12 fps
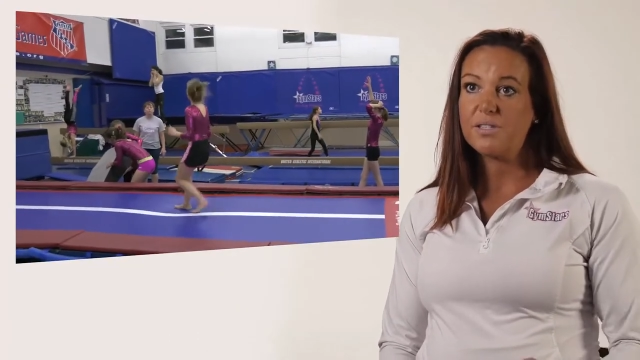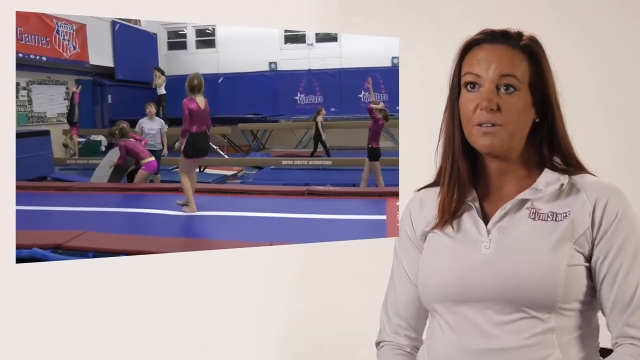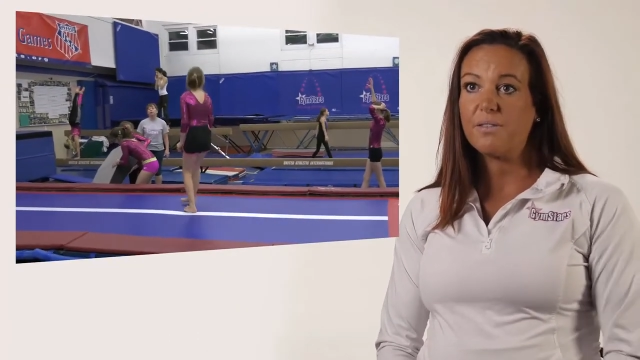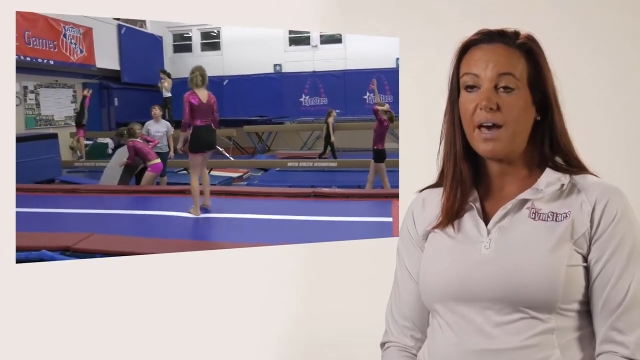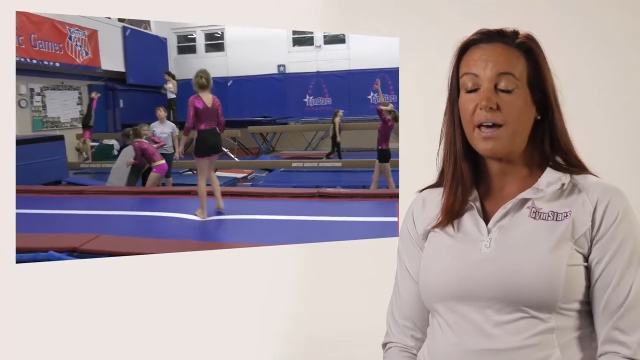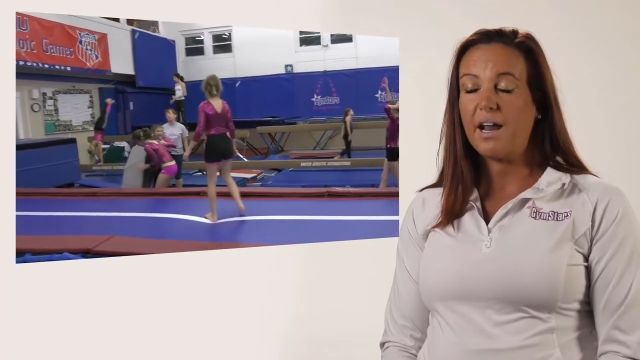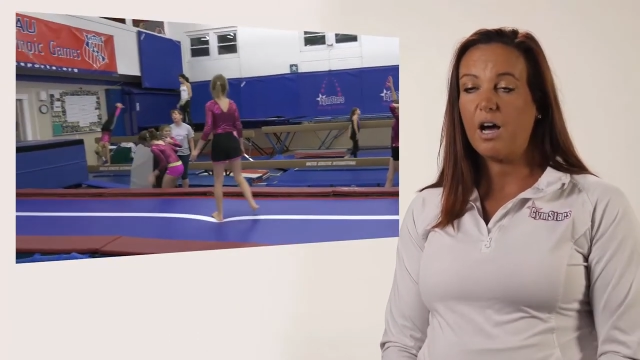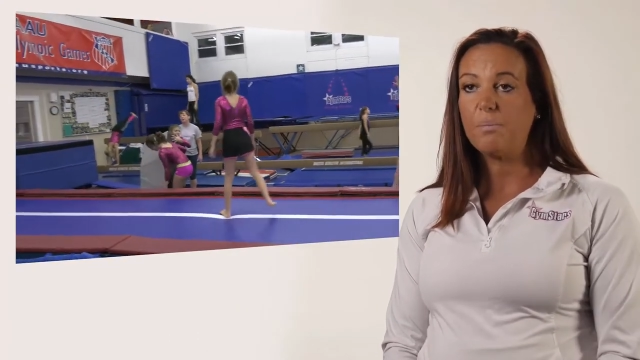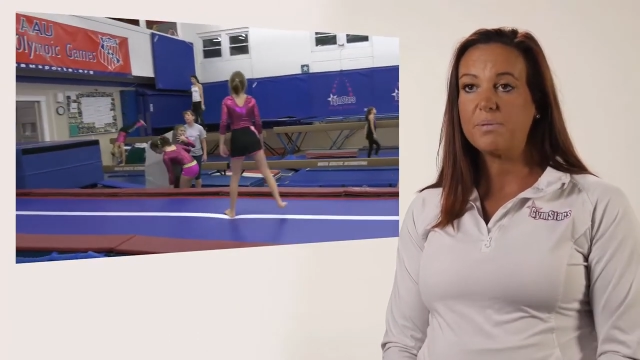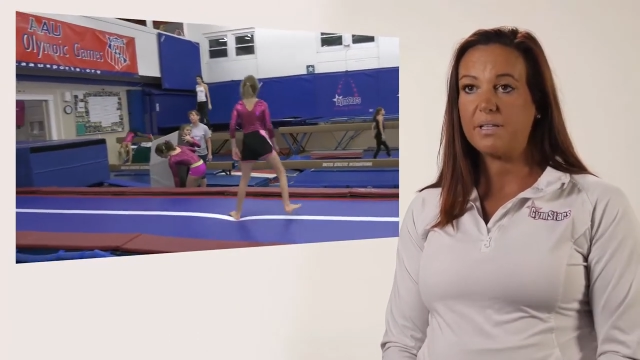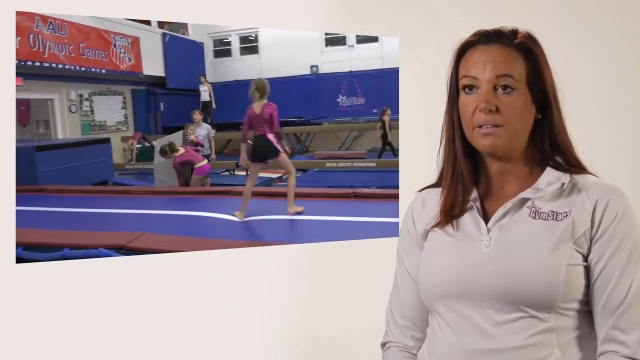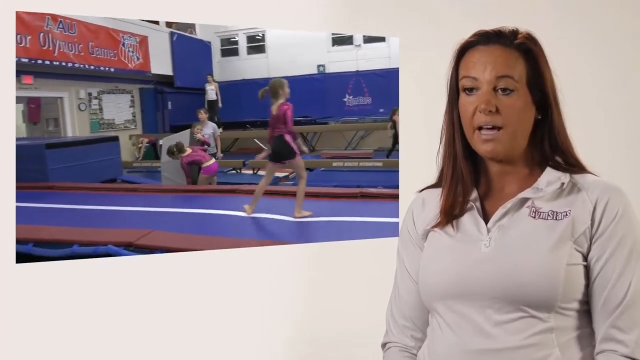so that
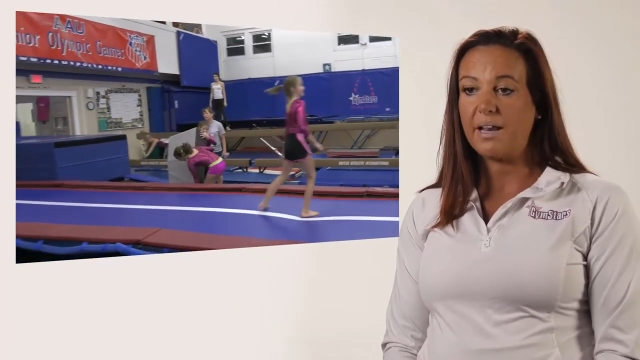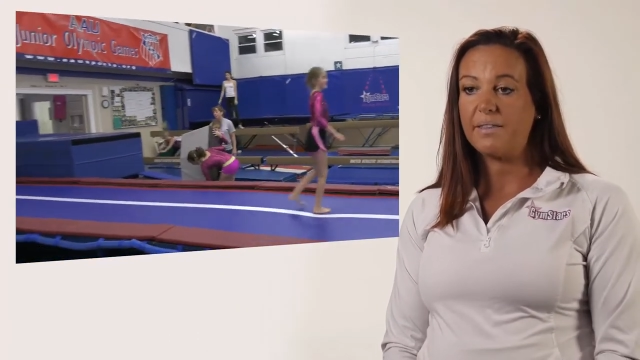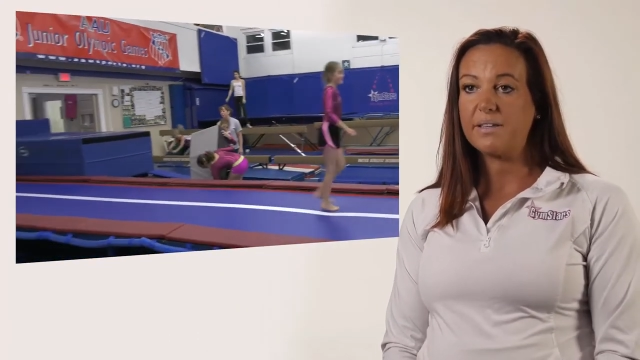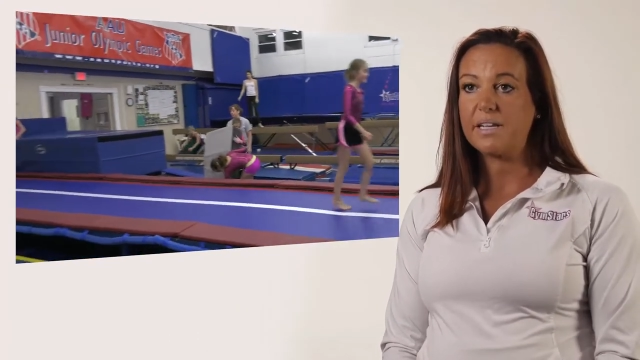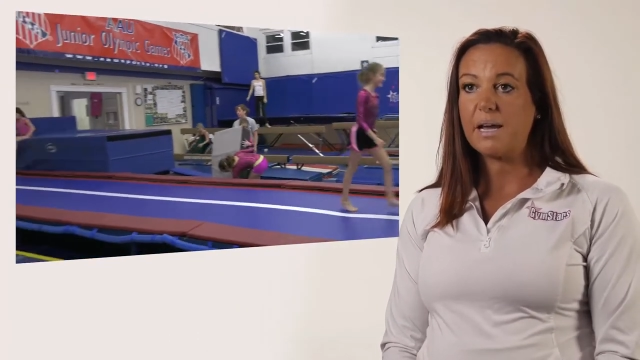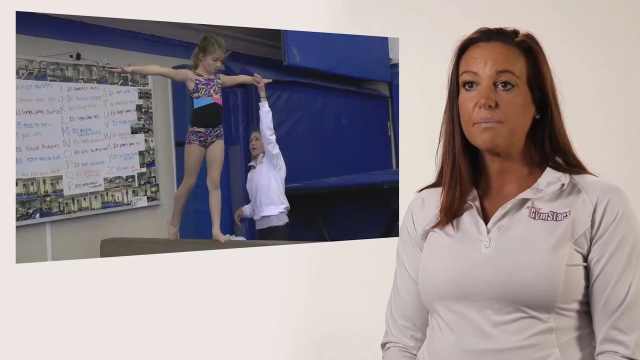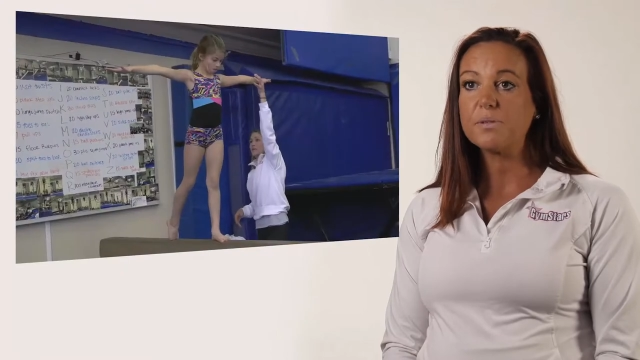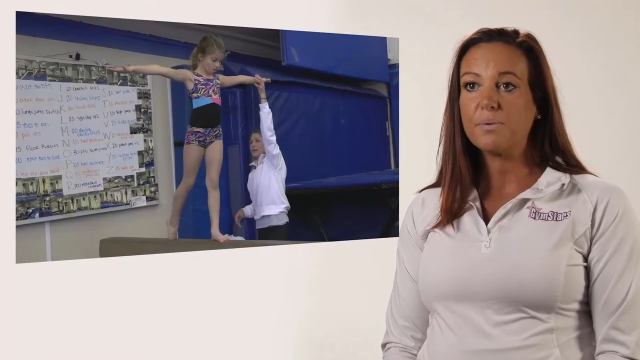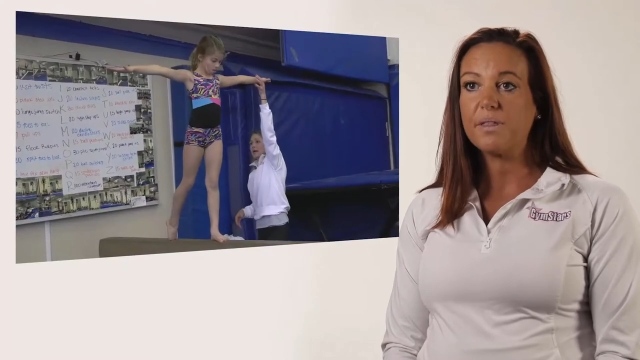helps a lot of the times